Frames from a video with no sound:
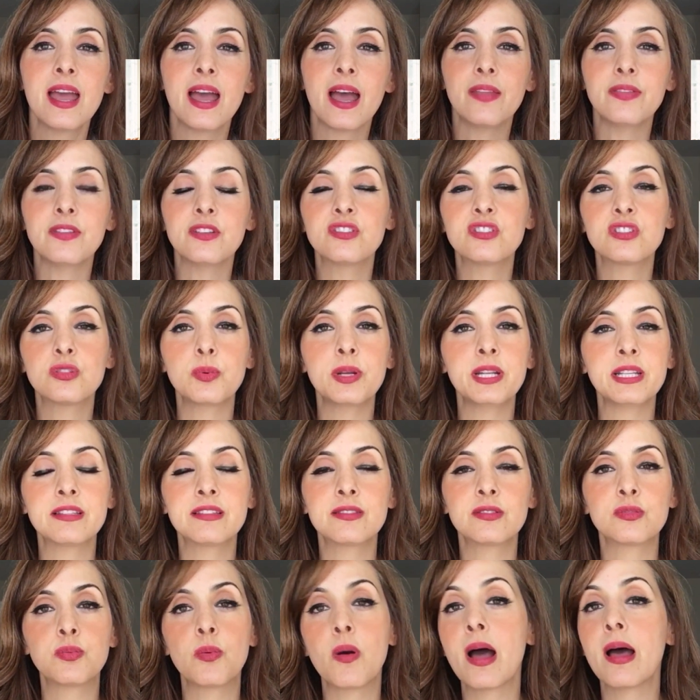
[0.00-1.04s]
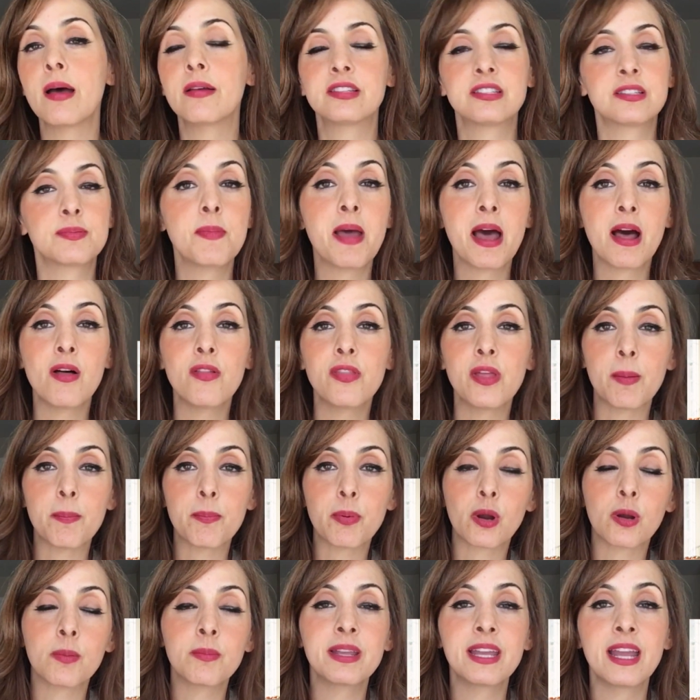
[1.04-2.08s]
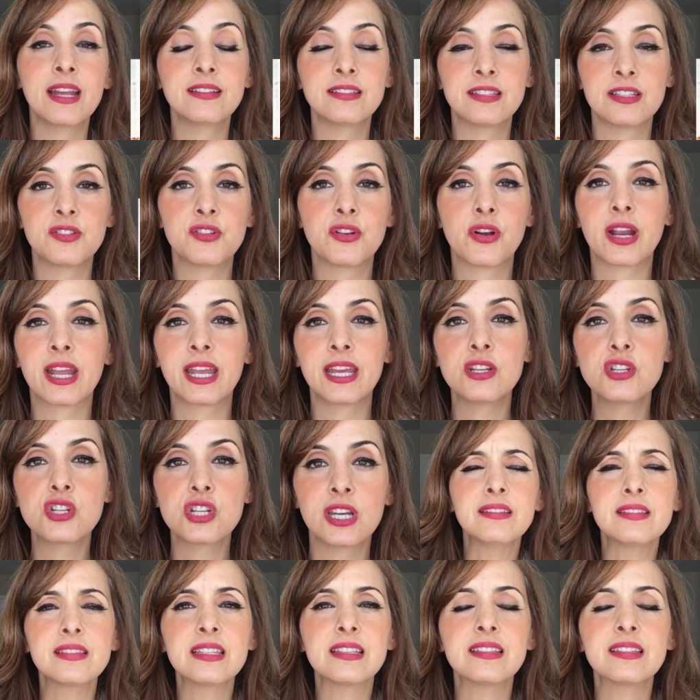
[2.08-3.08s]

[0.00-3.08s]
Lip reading: and the sweet smell that permeates in your kitchen?